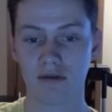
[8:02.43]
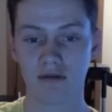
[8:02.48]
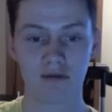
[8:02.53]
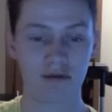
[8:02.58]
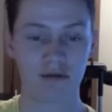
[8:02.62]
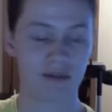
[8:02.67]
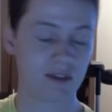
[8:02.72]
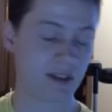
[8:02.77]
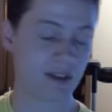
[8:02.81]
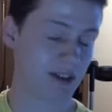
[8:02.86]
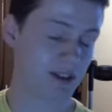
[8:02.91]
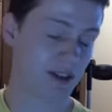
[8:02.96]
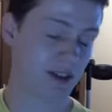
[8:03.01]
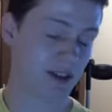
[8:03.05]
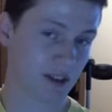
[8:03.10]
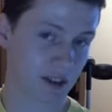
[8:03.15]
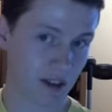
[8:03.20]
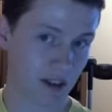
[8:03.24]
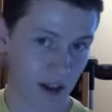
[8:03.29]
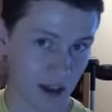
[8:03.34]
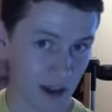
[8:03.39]
at least he
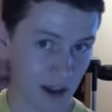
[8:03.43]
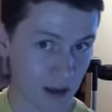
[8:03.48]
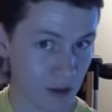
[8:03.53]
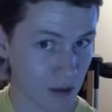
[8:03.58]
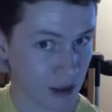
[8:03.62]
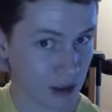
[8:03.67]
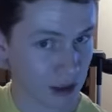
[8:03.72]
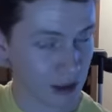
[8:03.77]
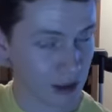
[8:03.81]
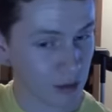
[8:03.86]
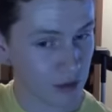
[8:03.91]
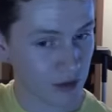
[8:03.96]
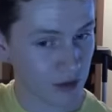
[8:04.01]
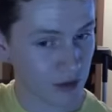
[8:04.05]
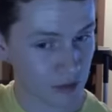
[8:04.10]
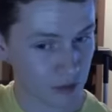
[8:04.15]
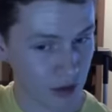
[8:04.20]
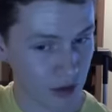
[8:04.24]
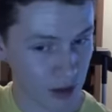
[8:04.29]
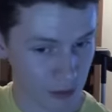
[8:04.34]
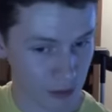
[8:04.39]
can say he, he was in
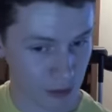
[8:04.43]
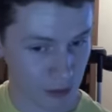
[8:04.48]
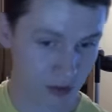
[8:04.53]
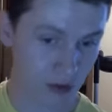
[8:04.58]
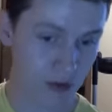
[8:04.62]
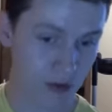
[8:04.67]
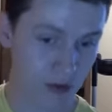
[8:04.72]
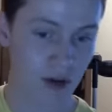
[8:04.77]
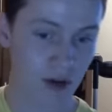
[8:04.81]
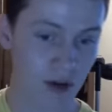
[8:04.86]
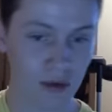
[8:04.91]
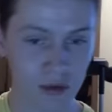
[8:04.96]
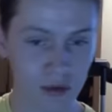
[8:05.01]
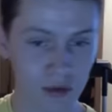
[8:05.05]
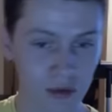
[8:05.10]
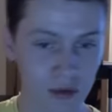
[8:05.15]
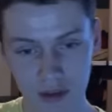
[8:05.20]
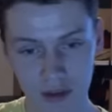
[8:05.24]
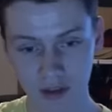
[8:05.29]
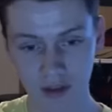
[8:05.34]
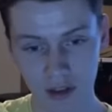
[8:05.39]
the ring with Stone Cold,
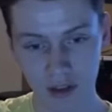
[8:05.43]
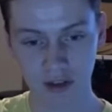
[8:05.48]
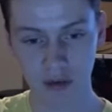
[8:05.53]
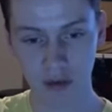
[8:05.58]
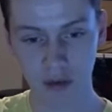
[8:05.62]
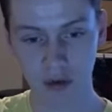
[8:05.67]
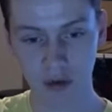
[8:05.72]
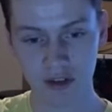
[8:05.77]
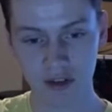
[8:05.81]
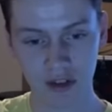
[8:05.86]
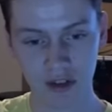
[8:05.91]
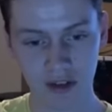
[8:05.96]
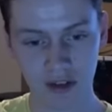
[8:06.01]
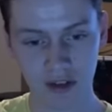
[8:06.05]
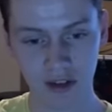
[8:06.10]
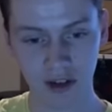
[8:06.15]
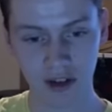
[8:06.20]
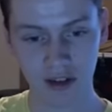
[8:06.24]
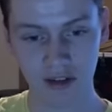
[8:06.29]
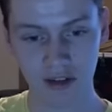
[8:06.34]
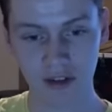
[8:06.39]
even if it was just to
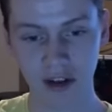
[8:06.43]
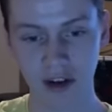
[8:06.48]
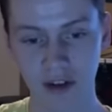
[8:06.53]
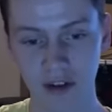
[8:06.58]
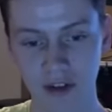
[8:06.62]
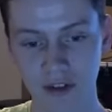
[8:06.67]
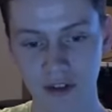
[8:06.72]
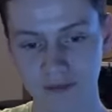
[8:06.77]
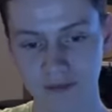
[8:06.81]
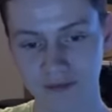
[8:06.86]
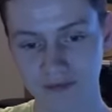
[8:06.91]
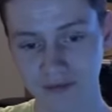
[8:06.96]
take a stunner